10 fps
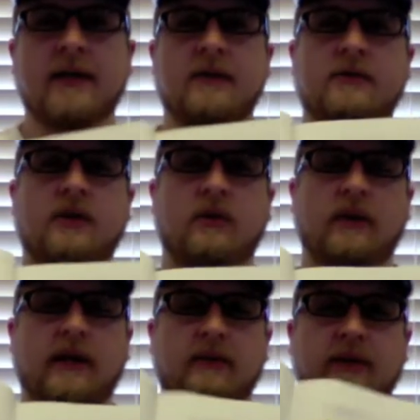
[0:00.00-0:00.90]
So
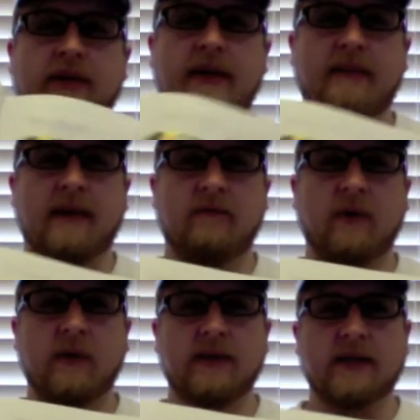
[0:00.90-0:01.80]
like when you get a main
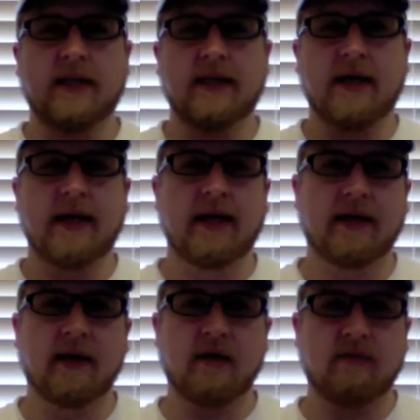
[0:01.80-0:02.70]
focus like that, it
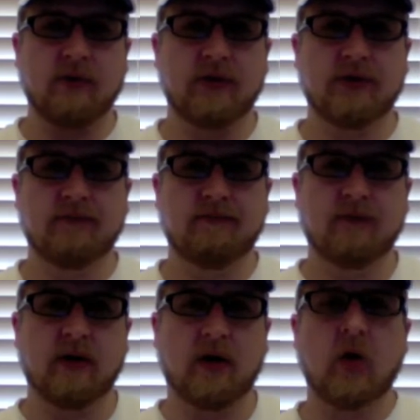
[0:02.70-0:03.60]
covers
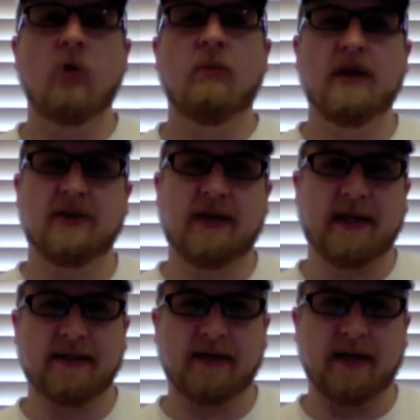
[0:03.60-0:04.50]
a whole bunch of
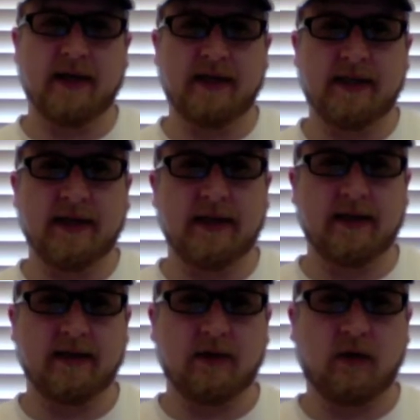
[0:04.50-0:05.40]
things that it did
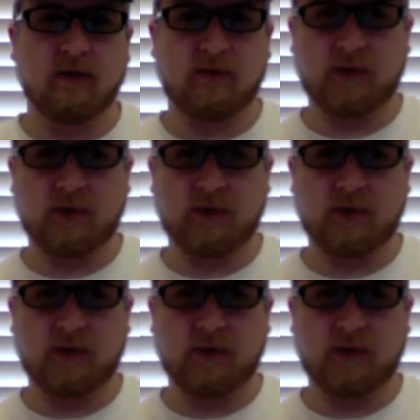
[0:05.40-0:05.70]
over the